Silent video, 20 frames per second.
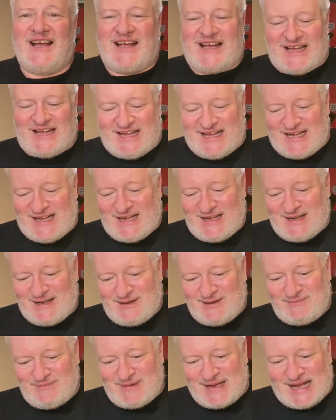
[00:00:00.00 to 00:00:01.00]

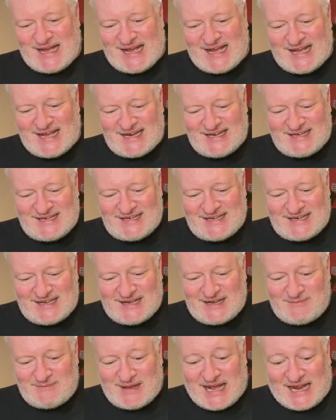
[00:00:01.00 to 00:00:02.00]
and
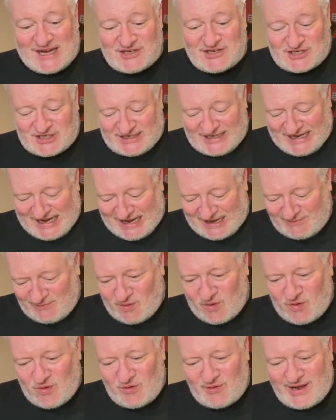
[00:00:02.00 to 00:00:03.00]
actually I've
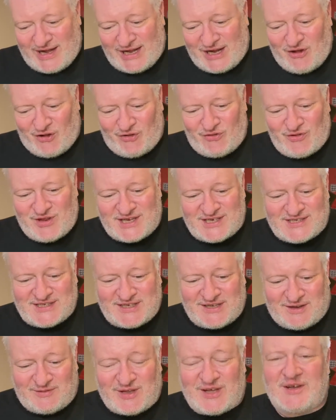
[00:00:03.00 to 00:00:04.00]
already got this
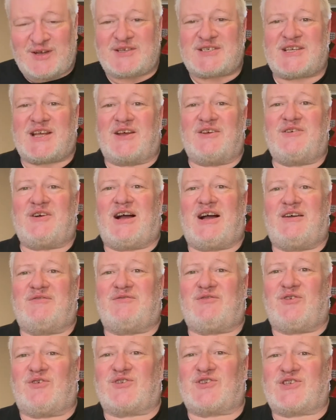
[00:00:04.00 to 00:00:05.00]
cover, so I've
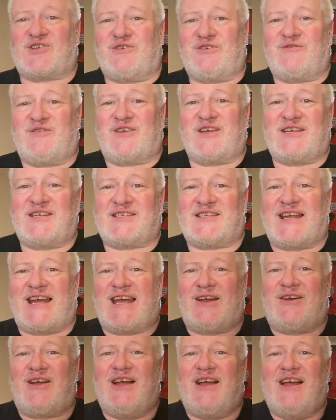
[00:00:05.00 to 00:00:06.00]
got 2 of these now.